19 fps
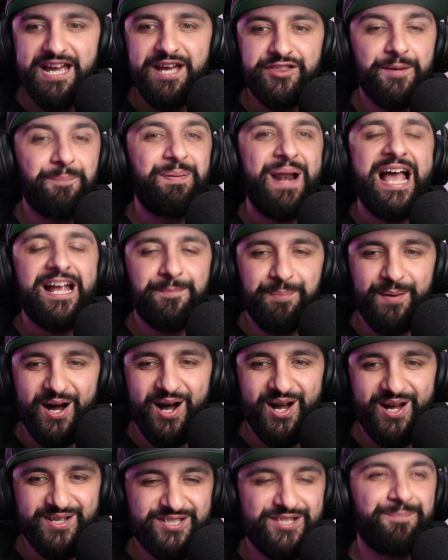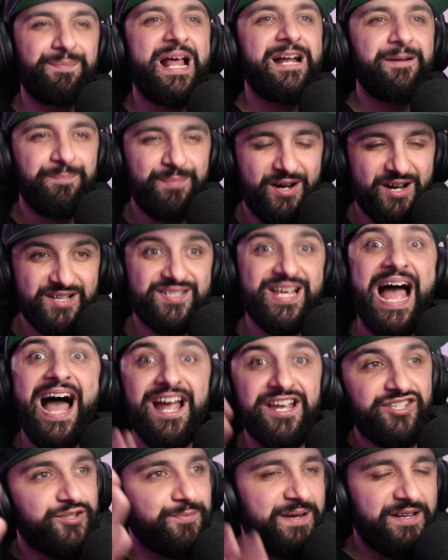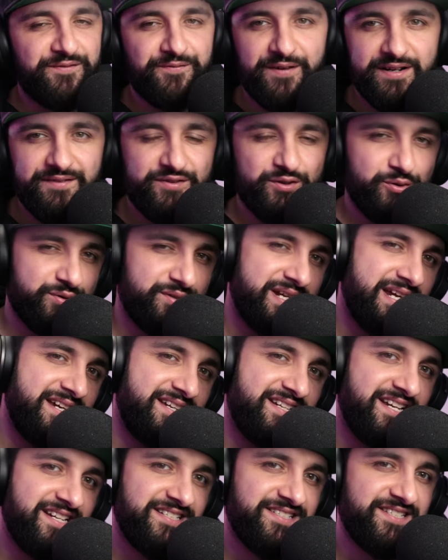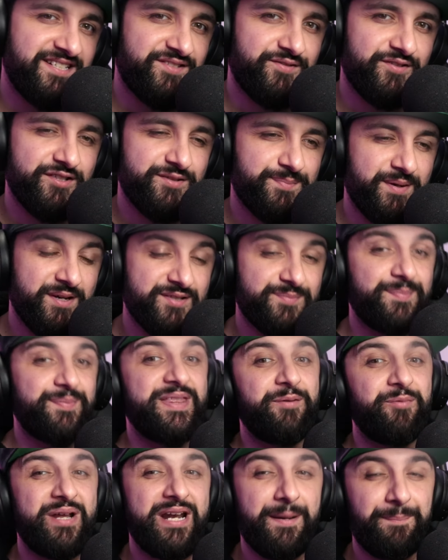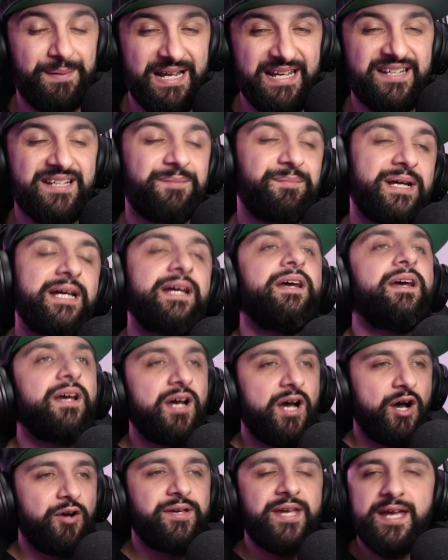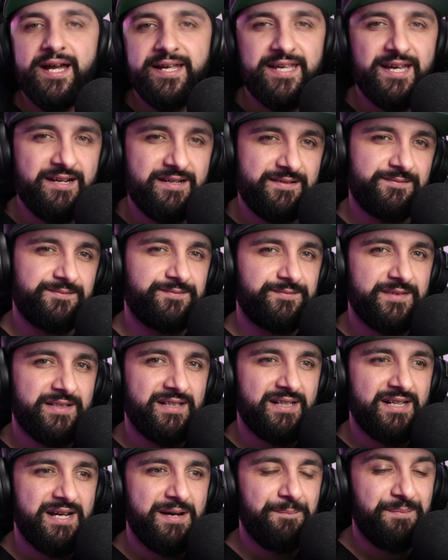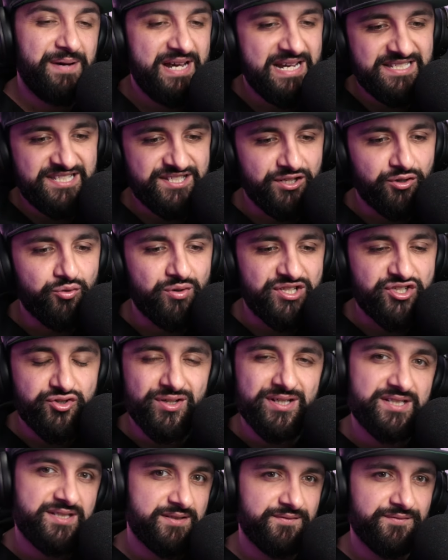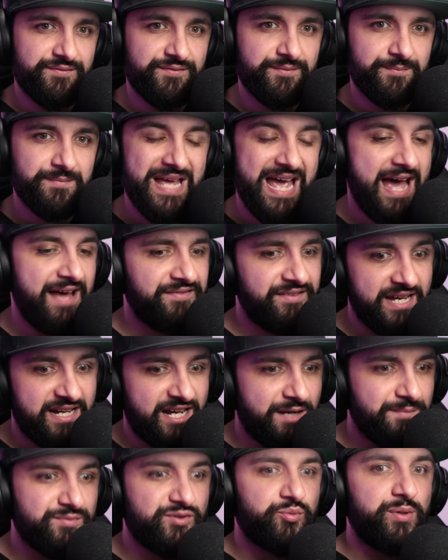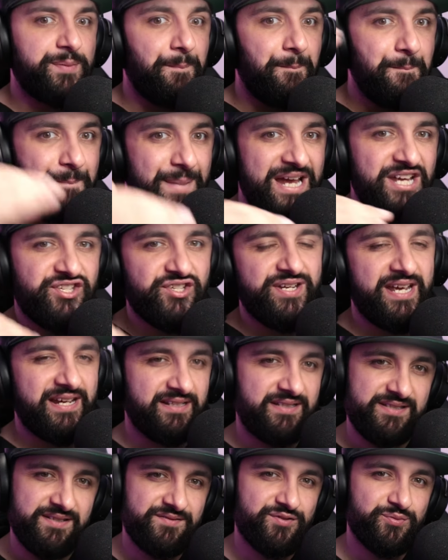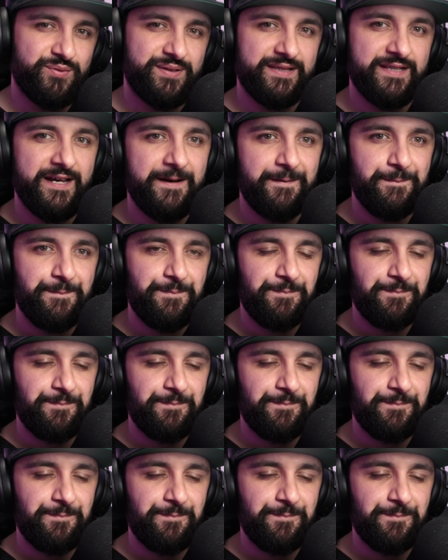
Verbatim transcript: The black bars, the black bars. I used to make fun of the Order 1886 for those bars, but then when I played, I'm like, okay, I get it. But it's still restrictive, and there comes with major negatives with that.